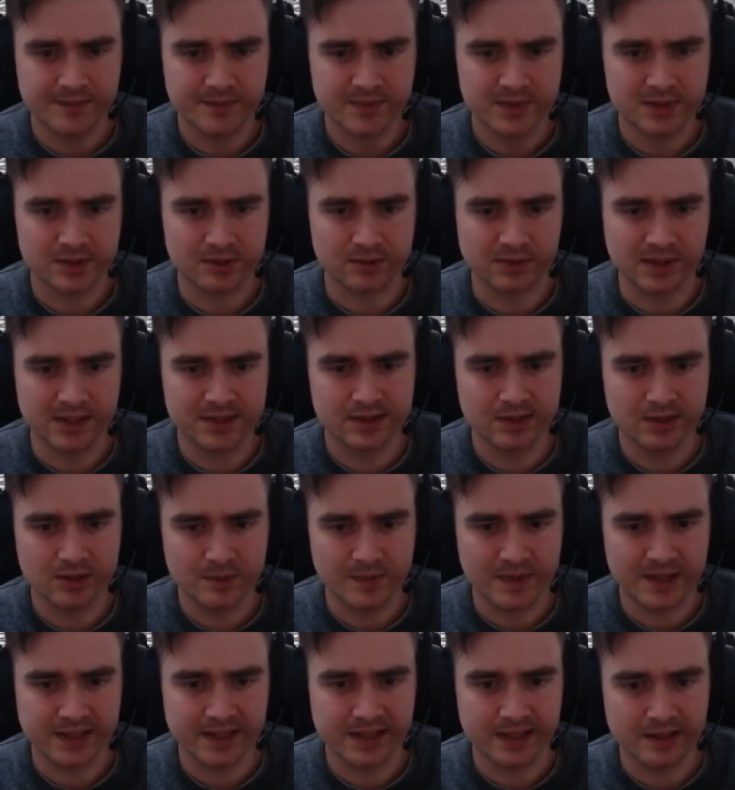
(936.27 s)
So let's hope
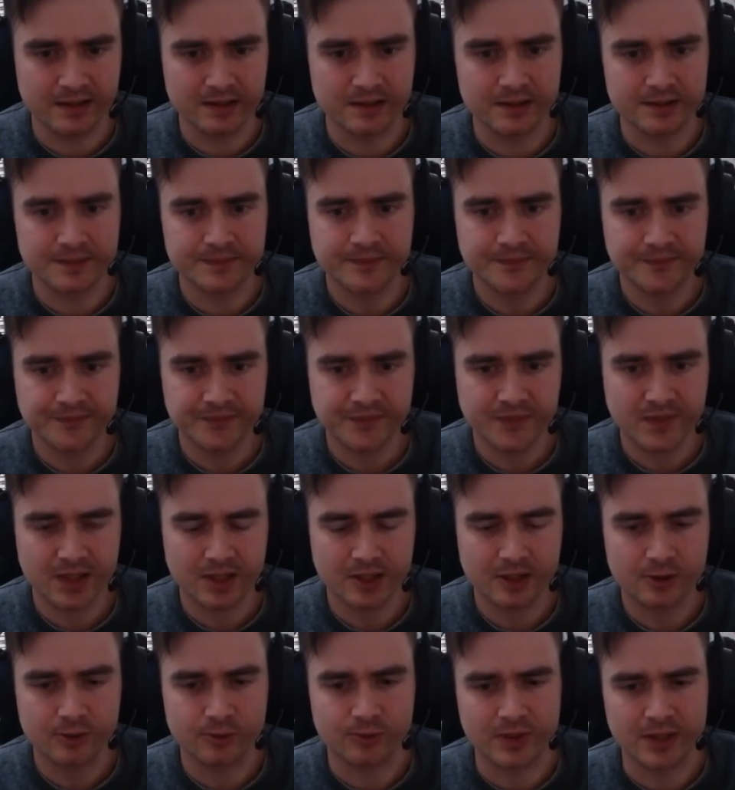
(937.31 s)
I get a
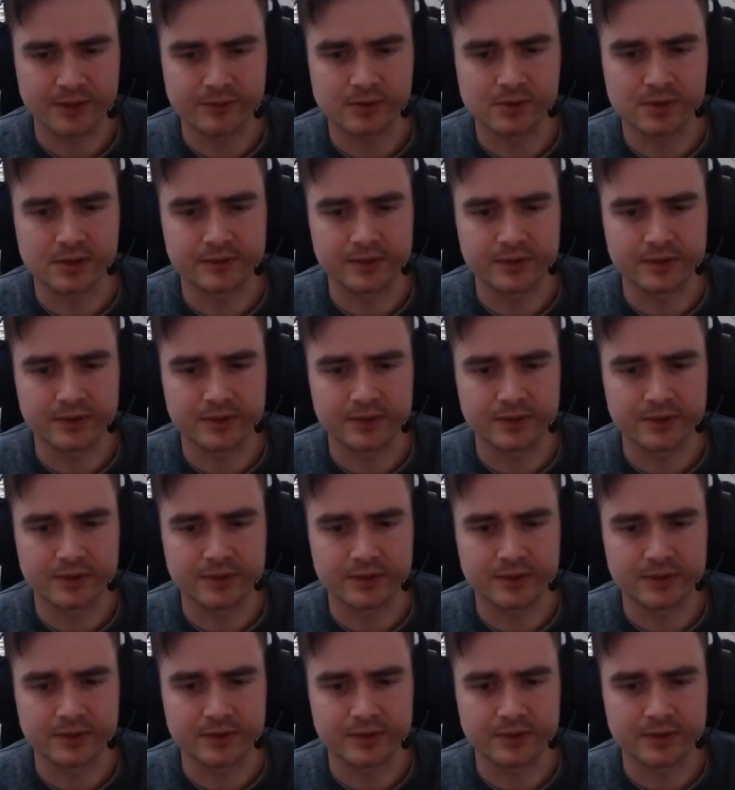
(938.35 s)
regular